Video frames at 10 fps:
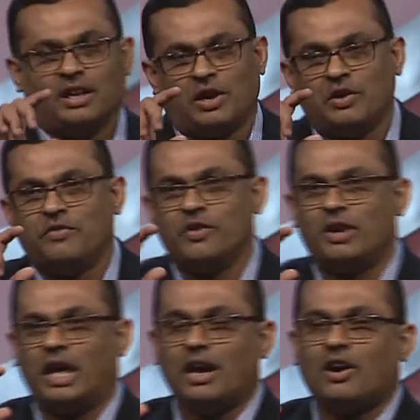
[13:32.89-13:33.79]
Now, if you
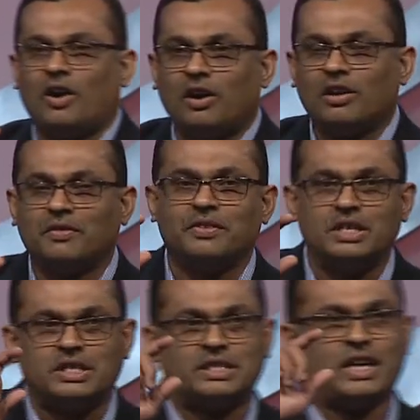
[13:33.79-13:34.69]
take all of
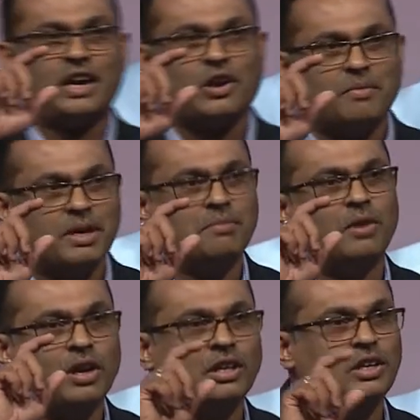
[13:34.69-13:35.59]
these atomic
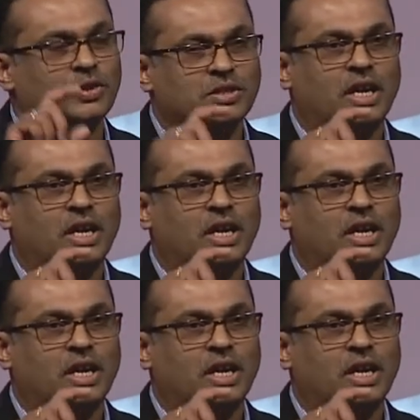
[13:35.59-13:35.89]
molecules,